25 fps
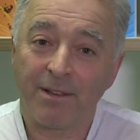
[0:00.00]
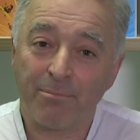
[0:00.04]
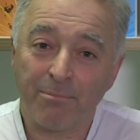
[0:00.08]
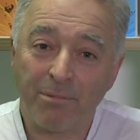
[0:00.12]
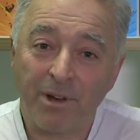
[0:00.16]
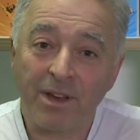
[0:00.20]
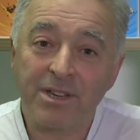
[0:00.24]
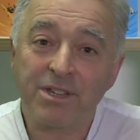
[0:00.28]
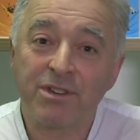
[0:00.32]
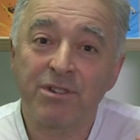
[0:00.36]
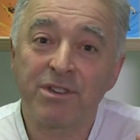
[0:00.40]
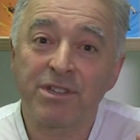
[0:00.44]

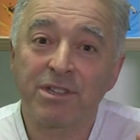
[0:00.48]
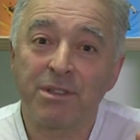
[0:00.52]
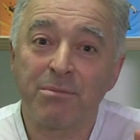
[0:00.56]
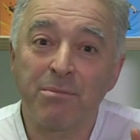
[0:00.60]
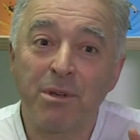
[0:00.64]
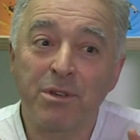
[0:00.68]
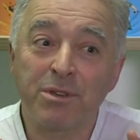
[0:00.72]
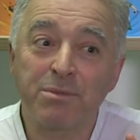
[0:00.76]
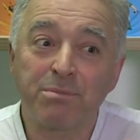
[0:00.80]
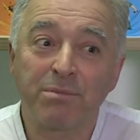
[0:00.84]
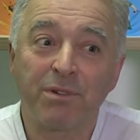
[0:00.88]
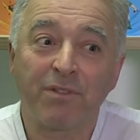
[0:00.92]
Pleasure is the
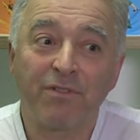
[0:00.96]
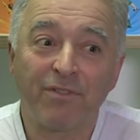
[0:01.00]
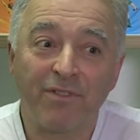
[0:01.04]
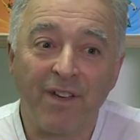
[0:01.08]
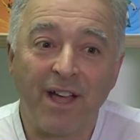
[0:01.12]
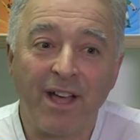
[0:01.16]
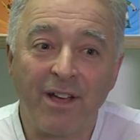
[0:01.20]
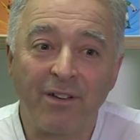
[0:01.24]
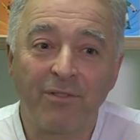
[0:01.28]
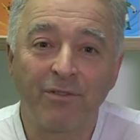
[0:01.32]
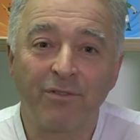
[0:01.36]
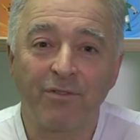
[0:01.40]
most
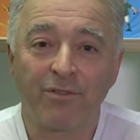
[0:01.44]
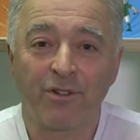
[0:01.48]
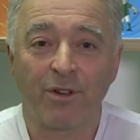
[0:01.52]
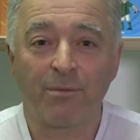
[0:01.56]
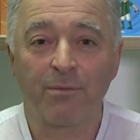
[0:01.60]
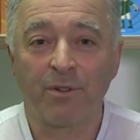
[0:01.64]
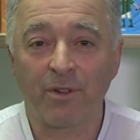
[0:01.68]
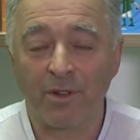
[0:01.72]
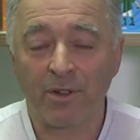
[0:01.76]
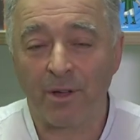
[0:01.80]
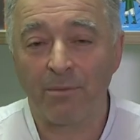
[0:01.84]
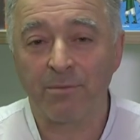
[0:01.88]
profound
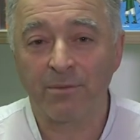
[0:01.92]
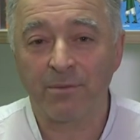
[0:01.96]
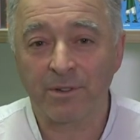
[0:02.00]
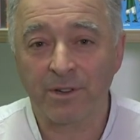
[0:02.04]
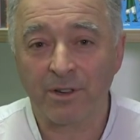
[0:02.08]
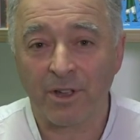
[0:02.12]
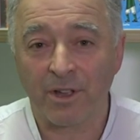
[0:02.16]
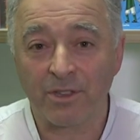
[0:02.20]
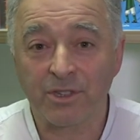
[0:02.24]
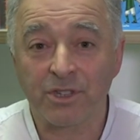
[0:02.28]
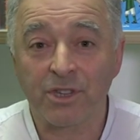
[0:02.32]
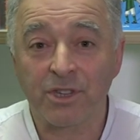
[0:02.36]
form of
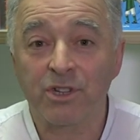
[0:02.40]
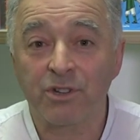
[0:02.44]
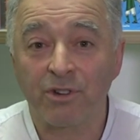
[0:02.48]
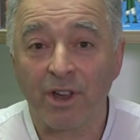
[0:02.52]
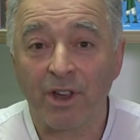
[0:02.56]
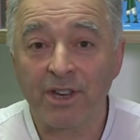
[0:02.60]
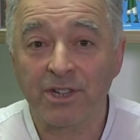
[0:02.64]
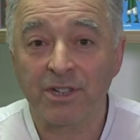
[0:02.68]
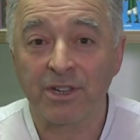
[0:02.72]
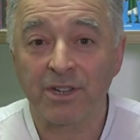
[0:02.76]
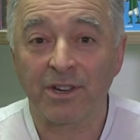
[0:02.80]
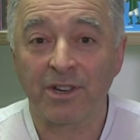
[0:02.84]

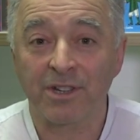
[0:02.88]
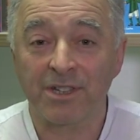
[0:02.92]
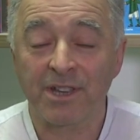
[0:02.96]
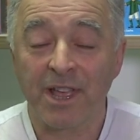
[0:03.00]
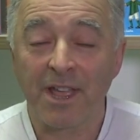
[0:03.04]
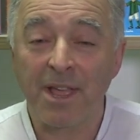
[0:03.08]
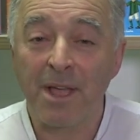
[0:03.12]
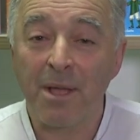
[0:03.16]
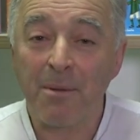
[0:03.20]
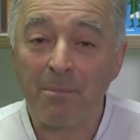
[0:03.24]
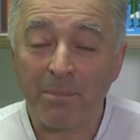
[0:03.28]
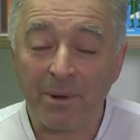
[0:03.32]
concentration because
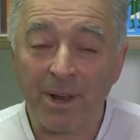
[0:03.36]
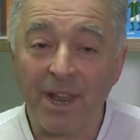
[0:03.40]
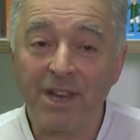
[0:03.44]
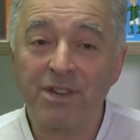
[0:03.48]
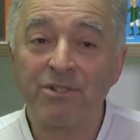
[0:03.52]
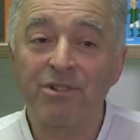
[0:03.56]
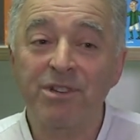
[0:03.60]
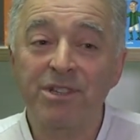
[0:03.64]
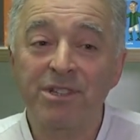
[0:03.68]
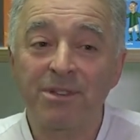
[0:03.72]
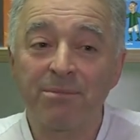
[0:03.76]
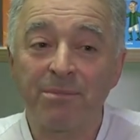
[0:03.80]

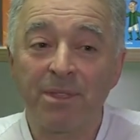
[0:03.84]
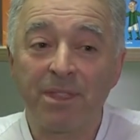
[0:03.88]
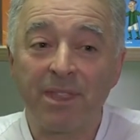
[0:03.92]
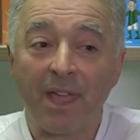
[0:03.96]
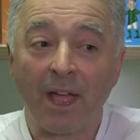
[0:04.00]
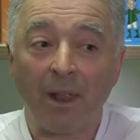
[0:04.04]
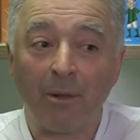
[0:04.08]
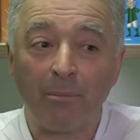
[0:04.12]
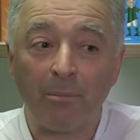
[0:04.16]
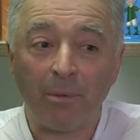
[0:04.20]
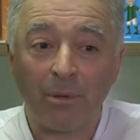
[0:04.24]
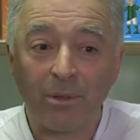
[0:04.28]
pleasure is something
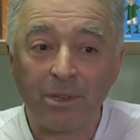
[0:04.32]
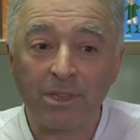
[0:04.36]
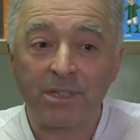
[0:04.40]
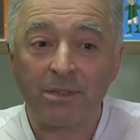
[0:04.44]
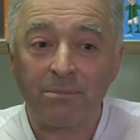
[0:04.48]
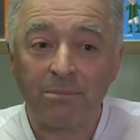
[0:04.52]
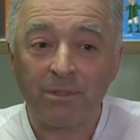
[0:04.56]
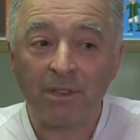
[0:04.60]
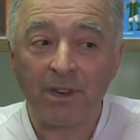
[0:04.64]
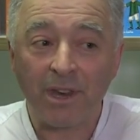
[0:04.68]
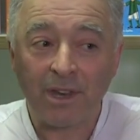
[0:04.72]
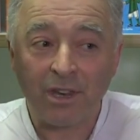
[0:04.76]
that puts
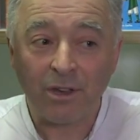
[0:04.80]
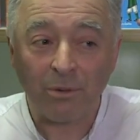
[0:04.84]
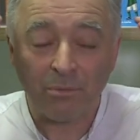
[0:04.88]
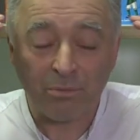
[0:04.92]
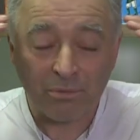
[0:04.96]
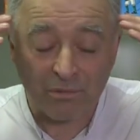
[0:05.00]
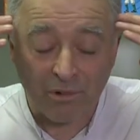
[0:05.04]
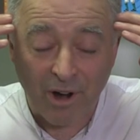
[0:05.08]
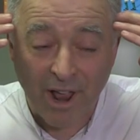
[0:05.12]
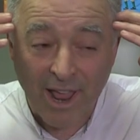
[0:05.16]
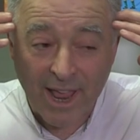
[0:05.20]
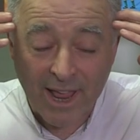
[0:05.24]
something in your
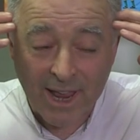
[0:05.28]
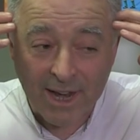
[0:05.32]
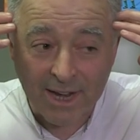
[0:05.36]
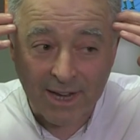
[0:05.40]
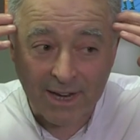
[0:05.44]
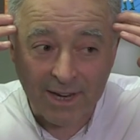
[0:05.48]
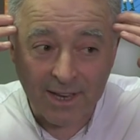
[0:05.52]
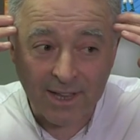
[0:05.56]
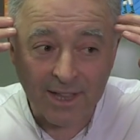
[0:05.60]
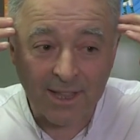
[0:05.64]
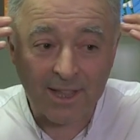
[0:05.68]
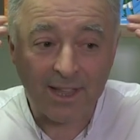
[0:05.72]

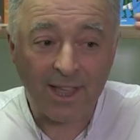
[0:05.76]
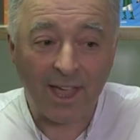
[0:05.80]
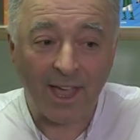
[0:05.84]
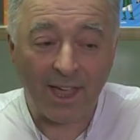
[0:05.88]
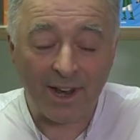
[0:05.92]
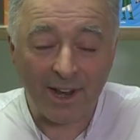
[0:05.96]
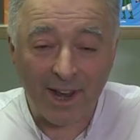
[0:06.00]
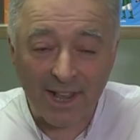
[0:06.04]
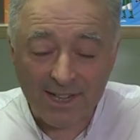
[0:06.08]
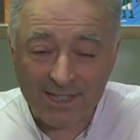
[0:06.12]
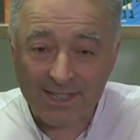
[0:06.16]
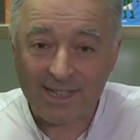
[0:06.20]
brain
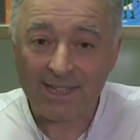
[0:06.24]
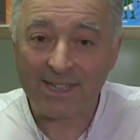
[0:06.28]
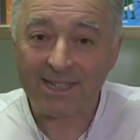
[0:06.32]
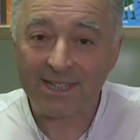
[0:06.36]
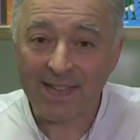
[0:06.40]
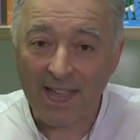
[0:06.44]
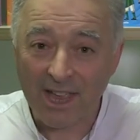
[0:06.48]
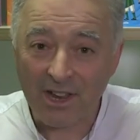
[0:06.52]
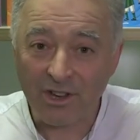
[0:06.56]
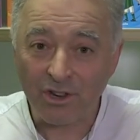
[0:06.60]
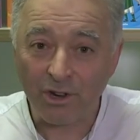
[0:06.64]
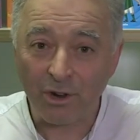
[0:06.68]
and lets it
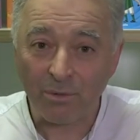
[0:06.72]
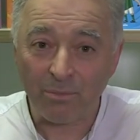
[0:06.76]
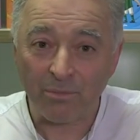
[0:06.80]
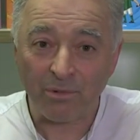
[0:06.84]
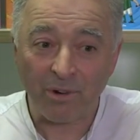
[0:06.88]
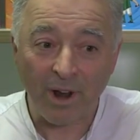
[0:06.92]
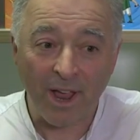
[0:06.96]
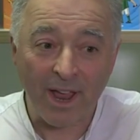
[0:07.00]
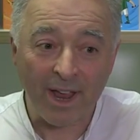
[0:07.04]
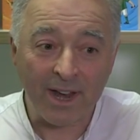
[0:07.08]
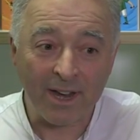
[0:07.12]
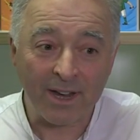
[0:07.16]
stay in your
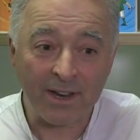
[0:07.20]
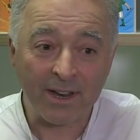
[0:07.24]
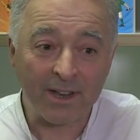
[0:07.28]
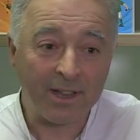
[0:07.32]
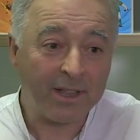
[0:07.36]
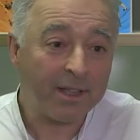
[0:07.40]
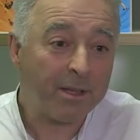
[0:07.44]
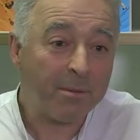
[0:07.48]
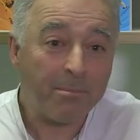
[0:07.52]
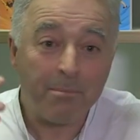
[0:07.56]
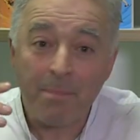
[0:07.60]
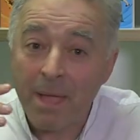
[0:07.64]
brain
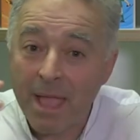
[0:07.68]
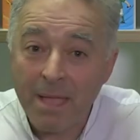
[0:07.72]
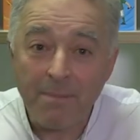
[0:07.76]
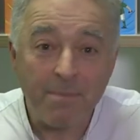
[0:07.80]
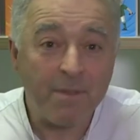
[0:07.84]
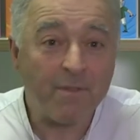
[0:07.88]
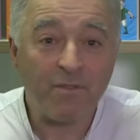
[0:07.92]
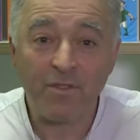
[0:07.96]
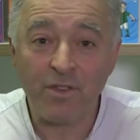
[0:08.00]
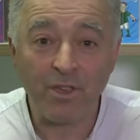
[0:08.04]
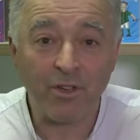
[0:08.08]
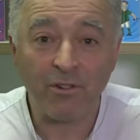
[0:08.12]

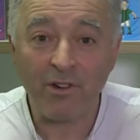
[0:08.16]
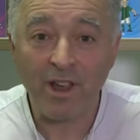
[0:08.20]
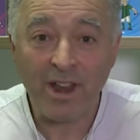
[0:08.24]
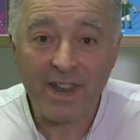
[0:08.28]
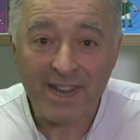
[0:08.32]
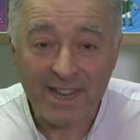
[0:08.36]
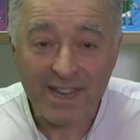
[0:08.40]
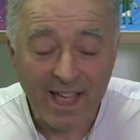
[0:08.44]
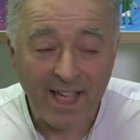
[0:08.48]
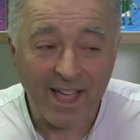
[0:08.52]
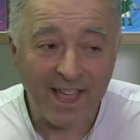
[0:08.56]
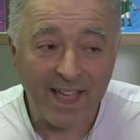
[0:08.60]
maybe for your
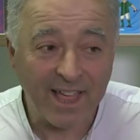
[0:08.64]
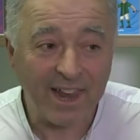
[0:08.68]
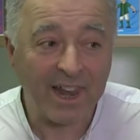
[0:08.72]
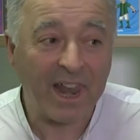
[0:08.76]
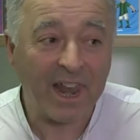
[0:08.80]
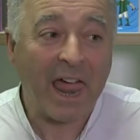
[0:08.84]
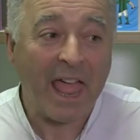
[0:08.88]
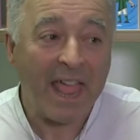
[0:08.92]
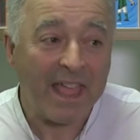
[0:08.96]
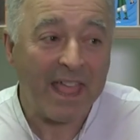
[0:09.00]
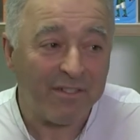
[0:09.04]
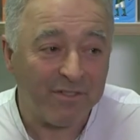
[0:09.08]
entire
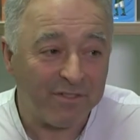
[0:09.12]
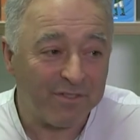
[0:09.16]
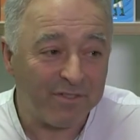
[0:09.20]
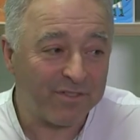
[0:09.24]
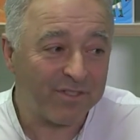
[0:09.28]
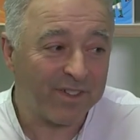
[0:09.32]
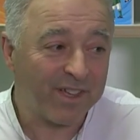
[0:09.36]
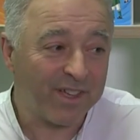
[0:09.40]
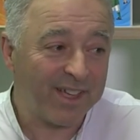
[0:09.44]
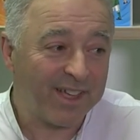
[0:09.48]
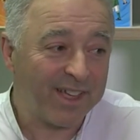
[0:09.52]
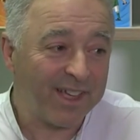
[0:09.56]
life.
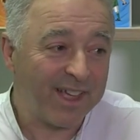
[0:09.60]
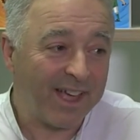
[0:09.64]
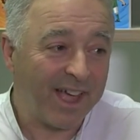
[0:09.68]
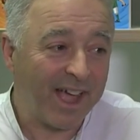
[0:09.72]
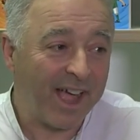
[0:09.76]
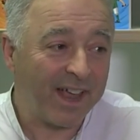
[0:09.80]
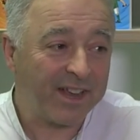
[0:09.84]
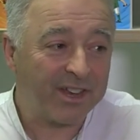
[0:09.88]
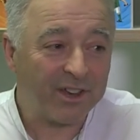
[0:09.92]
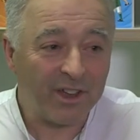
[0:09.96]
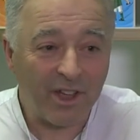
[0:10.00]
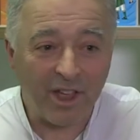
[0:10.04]

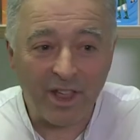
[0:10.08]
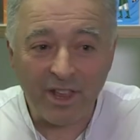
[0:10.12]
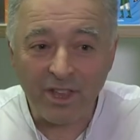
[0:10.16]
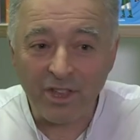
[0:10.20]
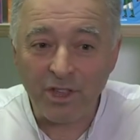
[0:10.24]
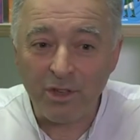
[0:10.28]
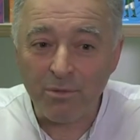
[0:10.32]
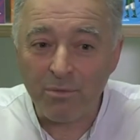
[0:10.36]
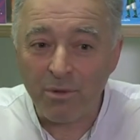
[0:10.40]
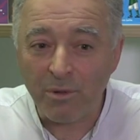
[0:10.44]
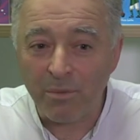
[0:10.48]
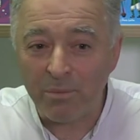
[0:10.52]
And
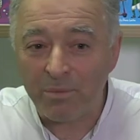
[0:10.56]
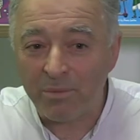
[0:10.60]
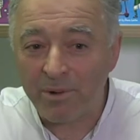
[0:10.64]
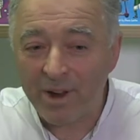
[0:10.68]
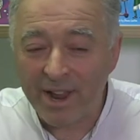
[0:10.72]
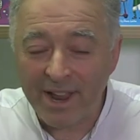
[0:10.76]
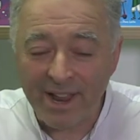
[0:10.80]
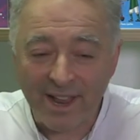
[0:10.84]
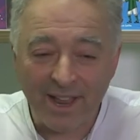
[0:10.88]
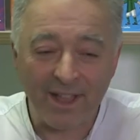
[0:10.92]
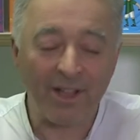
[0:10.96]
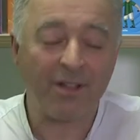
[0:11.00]
you will
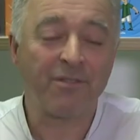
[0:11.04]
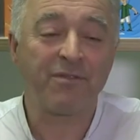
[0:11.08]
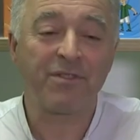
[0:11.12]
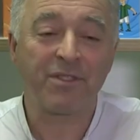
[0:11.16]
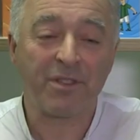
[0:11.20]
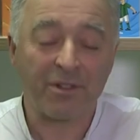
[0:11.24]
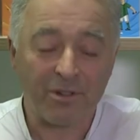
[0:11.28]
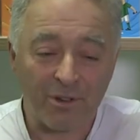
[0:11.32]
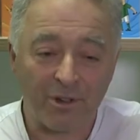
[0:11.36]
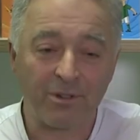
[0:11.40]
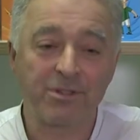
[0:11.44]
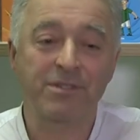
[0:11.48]
bring over
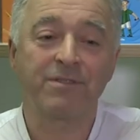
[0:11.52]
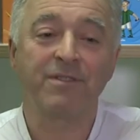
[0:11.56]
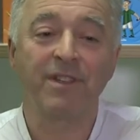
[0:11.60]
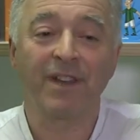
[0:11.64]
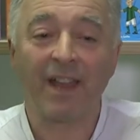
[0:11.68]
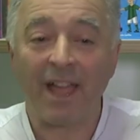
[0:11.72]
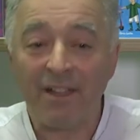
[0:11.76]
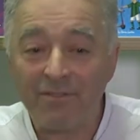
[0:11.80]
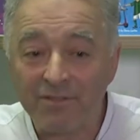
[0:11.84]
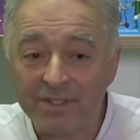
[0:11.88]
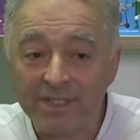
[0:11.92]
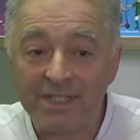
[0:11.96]
the course of your
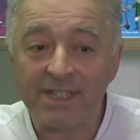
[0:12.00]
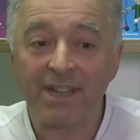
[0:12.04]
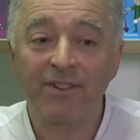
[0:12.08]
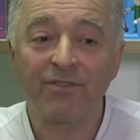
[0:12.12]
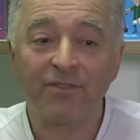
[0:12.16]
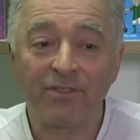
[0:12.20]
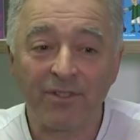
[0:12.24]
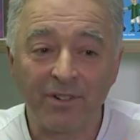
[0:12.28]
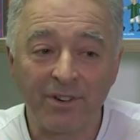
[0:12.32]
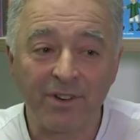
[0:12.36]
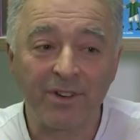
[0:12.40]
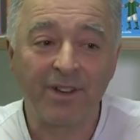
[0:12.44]
life
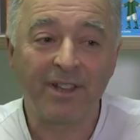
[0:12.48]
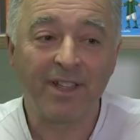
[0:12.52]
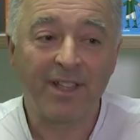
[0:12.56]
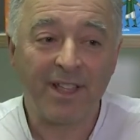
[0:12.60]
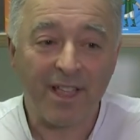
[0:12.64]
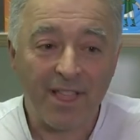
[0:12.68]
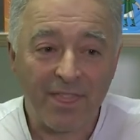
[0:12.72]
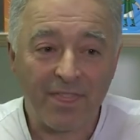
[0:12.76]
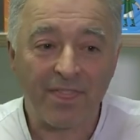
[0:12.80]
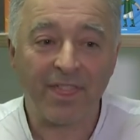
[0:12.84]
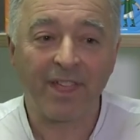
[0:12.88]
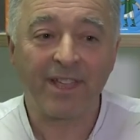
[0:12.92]
different
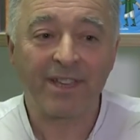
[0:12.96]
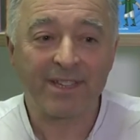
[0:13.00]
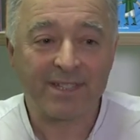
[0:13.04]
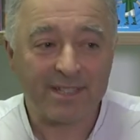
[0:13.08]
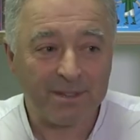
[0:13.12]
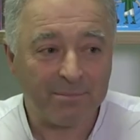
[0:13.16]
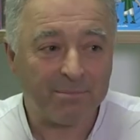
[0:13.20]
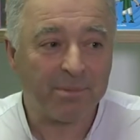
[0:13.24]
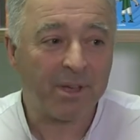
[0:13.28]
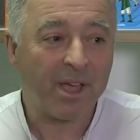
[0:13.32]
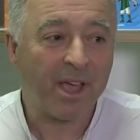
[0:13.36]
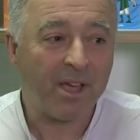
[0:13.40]
things
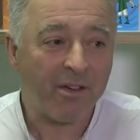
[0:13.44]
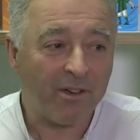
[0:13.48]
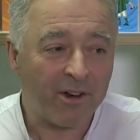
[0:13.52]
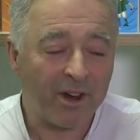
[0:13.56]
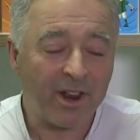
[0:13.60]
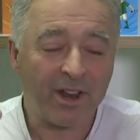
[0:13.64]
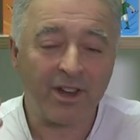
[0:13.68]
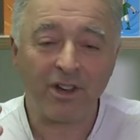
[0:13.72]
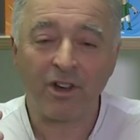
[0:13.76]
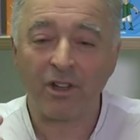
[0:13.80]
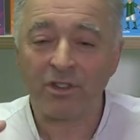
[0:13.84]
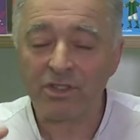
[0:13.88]
to bear on
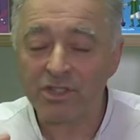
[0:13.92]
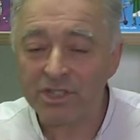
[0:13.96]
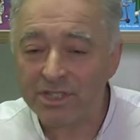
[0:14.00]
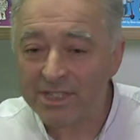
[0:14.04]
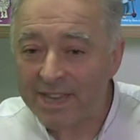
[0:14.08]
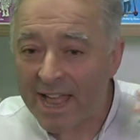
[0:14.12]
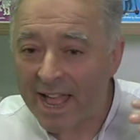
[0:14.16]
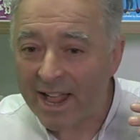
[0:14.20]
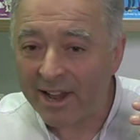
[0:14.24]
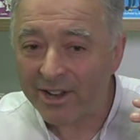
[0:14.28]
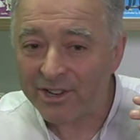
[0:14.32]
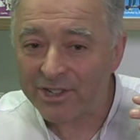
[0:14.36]
it,
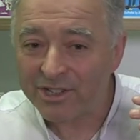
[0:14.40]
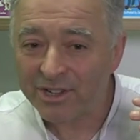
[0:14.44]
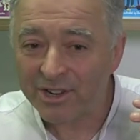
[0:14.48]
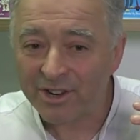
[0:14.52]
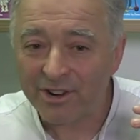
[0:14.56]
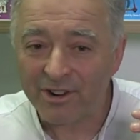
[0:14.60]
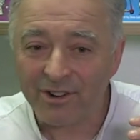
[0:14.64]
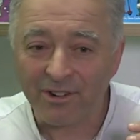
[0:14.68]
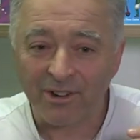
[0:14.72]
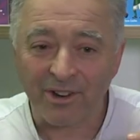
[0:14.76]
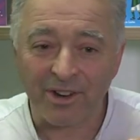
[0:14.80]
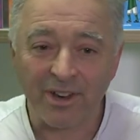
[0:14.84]

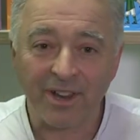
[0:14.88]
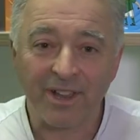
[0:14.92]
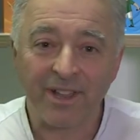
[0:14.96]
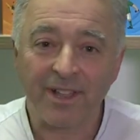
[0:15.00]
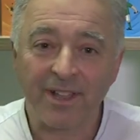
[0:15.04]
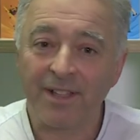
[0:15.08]
nostalgia and